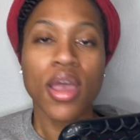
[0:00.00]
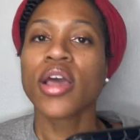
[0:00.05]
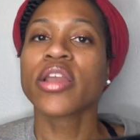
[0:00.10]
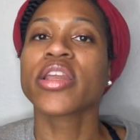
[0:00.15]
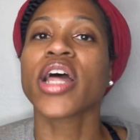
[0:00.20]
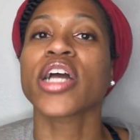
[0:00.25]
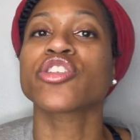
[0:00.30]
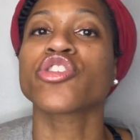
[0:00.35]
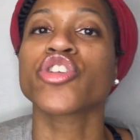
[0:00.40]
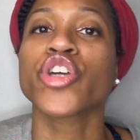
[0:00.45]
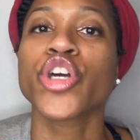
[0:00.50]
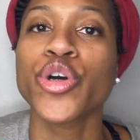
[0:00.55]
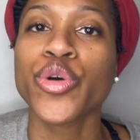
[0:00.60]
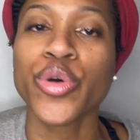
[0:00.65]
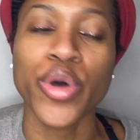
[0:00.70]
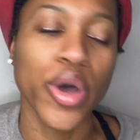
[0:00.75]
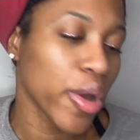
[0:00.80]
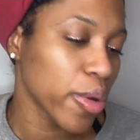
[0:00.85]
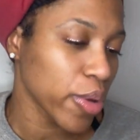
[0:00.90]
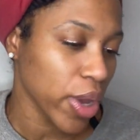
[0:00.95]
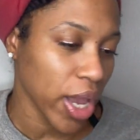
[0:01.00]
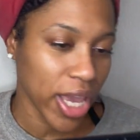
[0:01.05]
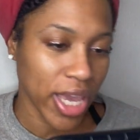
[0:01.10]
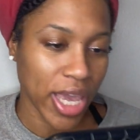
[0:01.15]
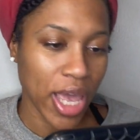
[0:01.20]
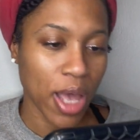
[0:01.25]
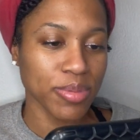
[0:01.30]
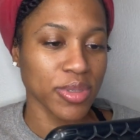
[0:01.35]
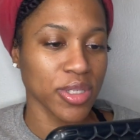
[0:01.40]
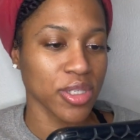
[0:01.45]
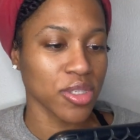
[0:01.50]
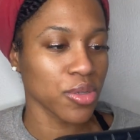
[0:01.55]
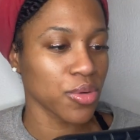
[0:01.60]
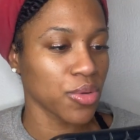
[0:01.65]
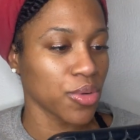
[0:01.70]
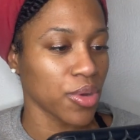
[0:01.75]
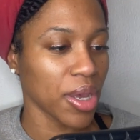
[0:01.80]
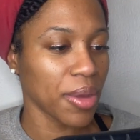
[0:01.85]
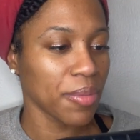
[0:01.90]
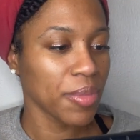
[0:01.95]
Doctor Google, okay? He helps us through
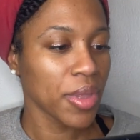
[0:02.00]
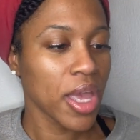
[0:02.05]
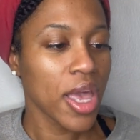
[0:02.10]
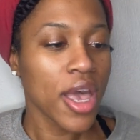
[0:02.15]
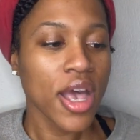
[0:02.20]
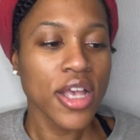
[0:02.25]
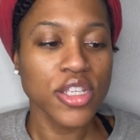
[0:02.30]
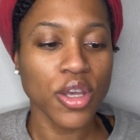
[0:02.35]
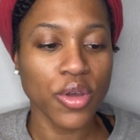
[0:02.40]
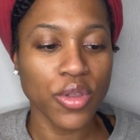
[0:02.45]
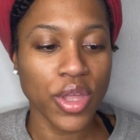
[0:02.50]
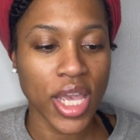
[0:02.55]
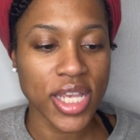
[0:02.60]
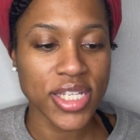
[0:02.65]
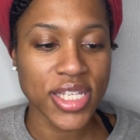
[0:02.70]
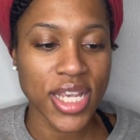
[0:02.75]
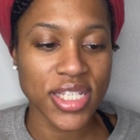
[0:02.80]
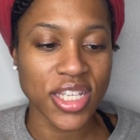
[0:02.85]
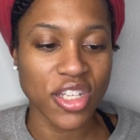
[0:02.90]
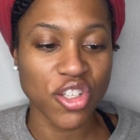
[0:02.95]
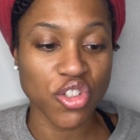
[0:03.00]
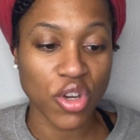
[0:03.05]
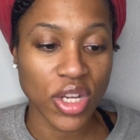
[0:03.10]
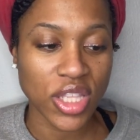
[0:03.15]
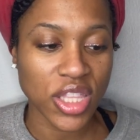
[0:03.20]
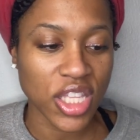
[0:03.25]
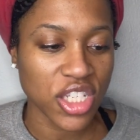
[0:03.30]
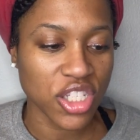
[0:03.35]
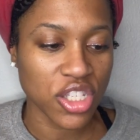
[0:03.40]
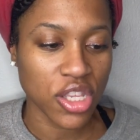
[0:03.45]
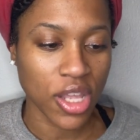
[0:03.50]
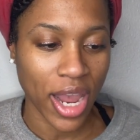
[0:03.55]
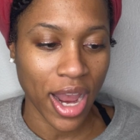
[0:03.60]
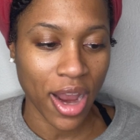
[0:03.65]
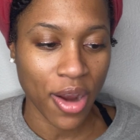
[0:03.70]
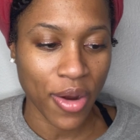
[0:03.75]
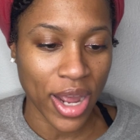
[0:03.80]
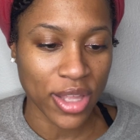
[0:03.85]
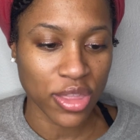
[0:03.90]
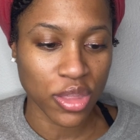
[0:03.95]
it. So it says it strengthens the
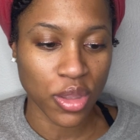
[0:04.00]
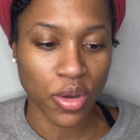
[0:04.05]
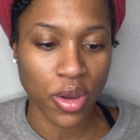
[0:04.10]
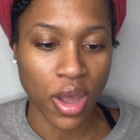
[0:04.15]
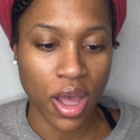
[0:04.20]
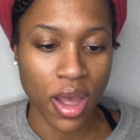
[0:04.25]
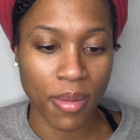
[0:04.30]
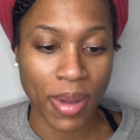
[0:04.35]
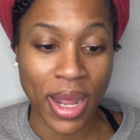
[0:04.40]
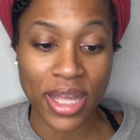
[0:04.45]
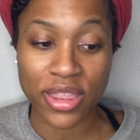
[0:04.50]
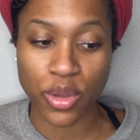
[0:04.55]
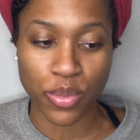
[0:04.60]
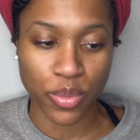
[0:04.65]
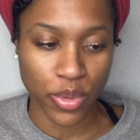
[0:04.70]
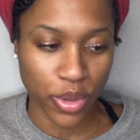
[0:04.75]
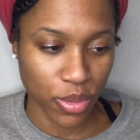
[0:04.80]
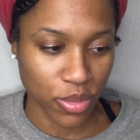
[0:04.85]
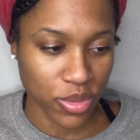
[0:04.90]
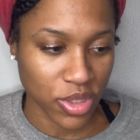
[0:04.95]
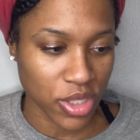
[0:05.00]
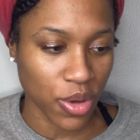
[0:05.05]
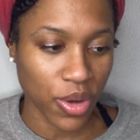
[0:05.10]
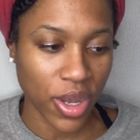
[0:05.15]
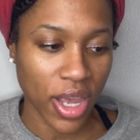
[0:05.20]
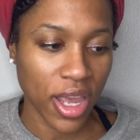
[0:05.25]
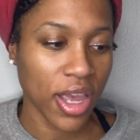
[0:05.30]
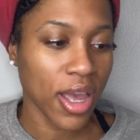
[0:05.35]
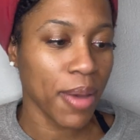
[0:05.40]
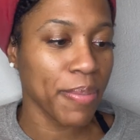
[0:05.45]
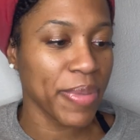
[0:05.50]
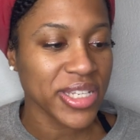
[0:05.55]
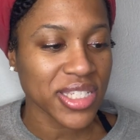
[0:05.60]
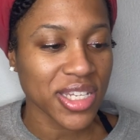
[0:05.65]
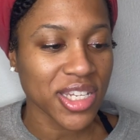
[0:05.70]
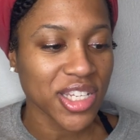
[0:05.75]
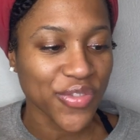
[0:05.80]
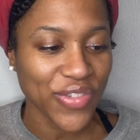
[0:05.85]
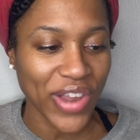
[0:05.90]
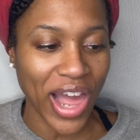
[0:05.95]
hair at the um, at the roots, okay?
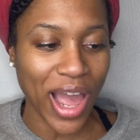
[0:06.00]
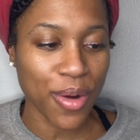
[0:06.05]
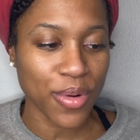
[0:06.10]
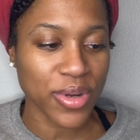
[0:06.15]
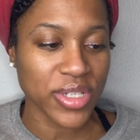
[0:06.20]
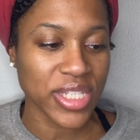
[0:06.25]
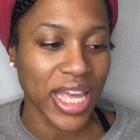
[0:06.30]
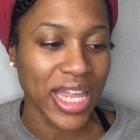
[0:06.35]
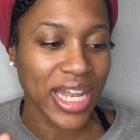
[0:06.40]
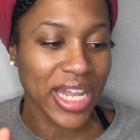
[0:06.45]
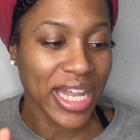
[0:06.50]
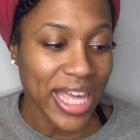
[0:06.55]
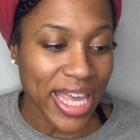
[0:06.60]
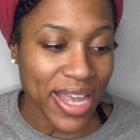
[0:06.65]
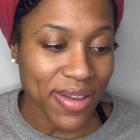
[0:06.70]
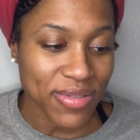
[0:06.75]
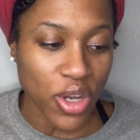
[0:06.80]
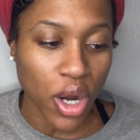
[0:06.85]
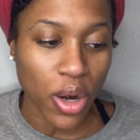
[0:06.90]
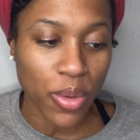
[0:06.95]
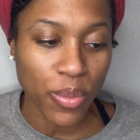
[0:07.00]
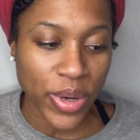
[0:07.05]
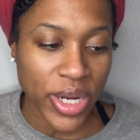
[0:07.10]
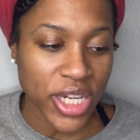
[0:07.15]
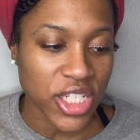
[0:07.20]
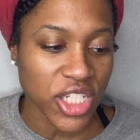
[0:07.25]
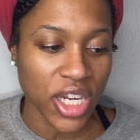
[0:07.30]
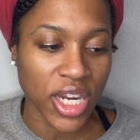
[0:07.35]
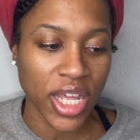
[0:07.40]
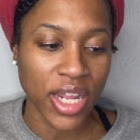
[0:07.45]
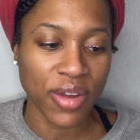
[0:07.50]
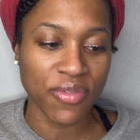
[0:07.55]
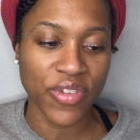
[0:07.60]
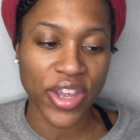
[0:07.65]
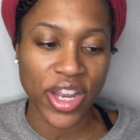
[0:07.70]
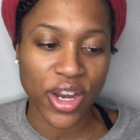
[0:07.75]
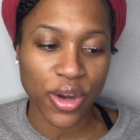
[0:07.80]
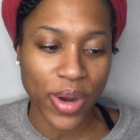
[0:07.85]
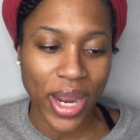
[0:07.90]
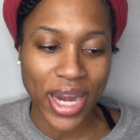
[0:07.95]
Hibiscus flowers and leaves are rich in
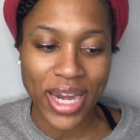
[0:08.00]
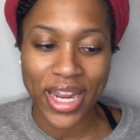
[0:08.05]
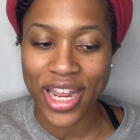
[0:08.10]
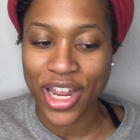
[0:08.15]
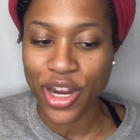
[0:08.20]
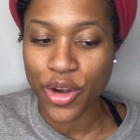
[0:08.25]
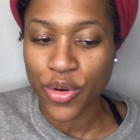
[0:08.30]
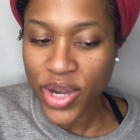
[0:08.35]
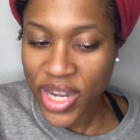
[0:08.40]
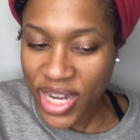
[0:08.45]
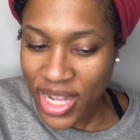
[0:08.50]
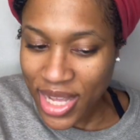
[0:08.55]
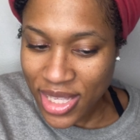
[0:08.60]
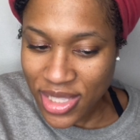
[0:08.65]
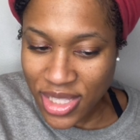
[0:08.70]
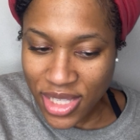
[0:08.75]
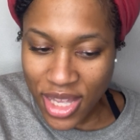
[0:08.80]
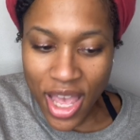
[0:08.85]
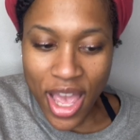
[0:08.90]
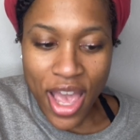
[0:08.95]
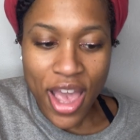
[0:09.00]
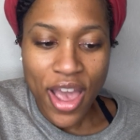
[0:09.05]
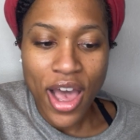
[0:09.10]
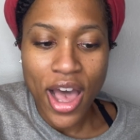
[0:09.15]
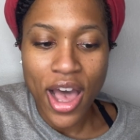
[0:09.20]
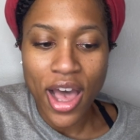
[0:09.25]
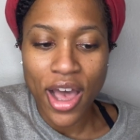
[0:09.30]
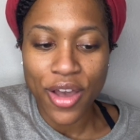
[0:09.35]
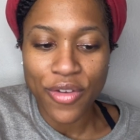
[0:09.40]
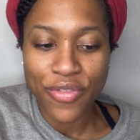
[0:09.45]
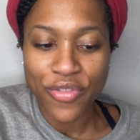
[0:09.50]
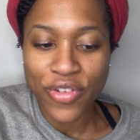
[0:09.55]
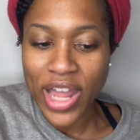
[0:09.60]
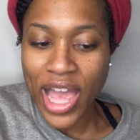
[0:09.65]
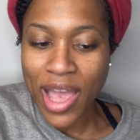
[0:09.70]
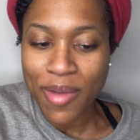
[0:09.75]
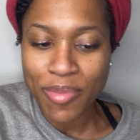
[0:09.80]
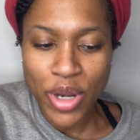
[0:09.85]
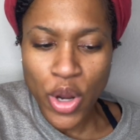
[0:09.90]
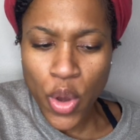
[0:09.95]
invigorating ingredients, uh,
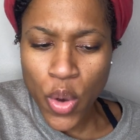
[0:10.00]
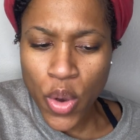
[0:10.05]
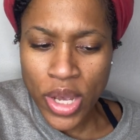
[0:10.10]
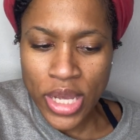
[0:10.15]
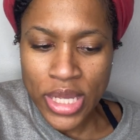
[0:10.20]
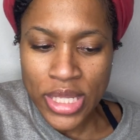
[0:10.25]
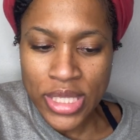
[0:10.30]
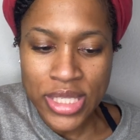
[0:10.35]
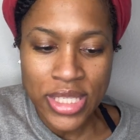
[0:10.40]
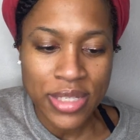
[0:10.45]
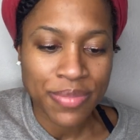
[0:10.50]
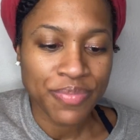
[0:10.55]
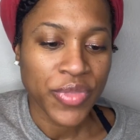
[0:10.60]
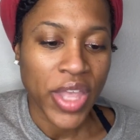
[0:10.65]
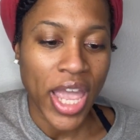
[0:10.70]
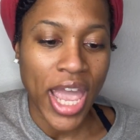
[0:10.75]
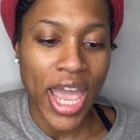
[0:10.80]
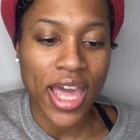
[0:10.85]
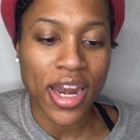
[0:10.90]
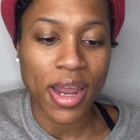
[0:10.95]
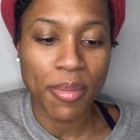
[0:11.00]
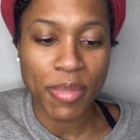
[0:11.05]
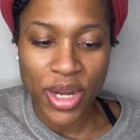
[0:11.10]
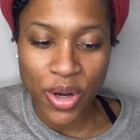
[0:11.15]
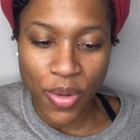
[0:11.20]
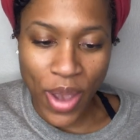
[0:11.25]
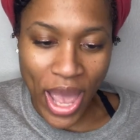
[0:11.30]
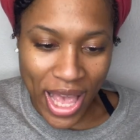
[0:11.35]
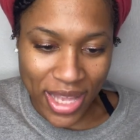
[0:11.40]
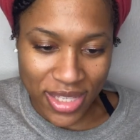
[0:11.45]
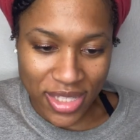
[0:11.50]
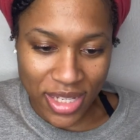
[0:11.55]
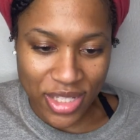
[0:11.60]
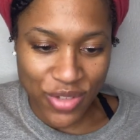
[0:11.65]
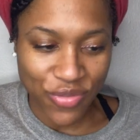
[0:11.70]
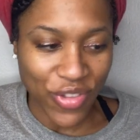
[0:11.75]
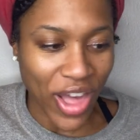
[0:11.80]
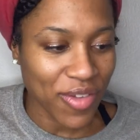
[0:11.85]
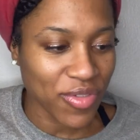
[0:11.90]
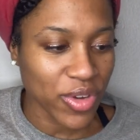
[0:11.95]
flavonoids, and amino acids.
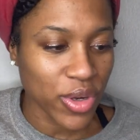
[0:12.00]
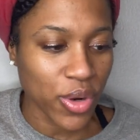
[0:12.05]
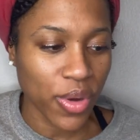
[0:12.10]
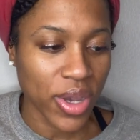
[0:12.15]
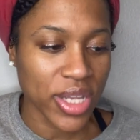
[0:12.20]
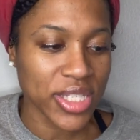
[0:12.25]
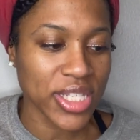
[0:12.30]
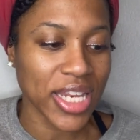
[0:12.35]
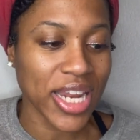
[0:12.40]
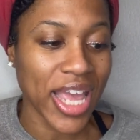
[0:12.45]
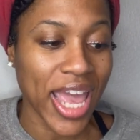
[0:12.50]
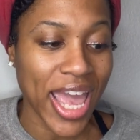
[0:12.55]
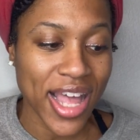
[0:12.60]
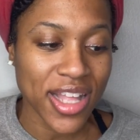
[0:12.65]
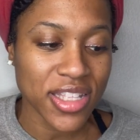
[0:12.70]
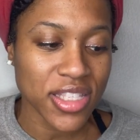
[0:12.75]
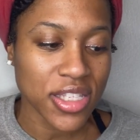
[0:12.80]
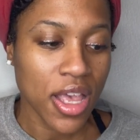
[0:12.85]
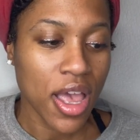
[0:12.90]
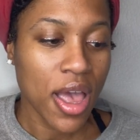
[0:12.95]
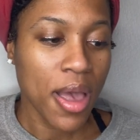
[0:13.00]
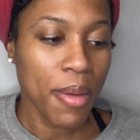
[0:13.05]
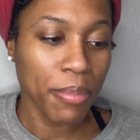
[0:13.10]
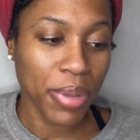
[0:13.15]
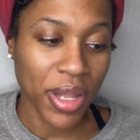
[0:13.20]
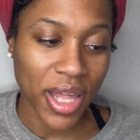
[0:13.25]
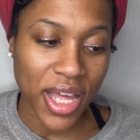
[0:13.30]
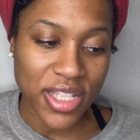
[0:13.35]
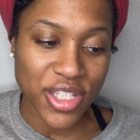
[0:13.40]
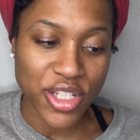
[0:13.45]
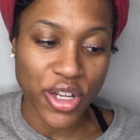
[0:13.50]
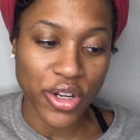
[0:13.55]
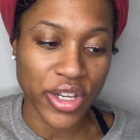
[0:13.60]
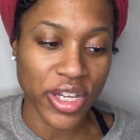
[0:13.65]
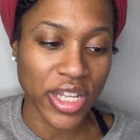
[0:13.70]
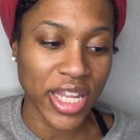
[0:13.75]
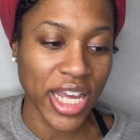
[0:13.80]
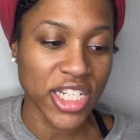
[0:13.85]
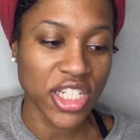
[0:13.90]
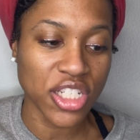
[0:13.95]
Flavonoids enhance blood
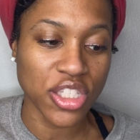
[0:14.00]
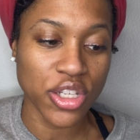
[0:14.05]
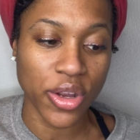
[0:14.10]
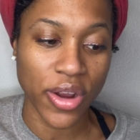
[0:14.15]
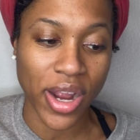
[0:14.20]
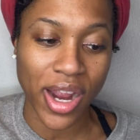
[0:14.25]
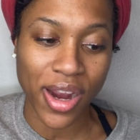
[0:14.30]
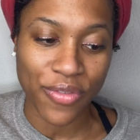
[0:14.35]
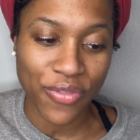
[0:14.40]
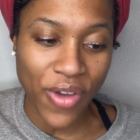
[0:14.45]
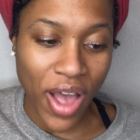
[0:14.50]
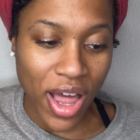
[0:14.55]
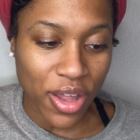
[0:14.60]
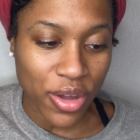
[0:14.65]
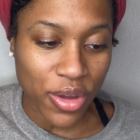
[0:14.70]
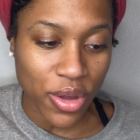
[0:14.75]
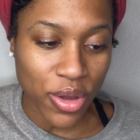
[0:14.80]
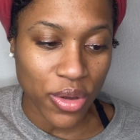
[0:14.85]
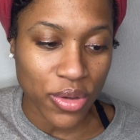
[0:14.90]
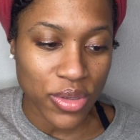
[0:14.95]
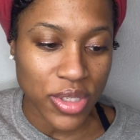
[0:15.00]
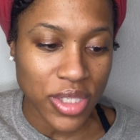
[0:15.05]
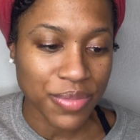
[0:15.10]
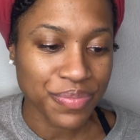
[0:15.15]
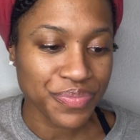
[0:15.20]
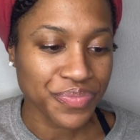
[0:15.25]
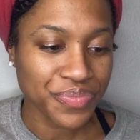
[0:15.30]
circulation to your hair follicles.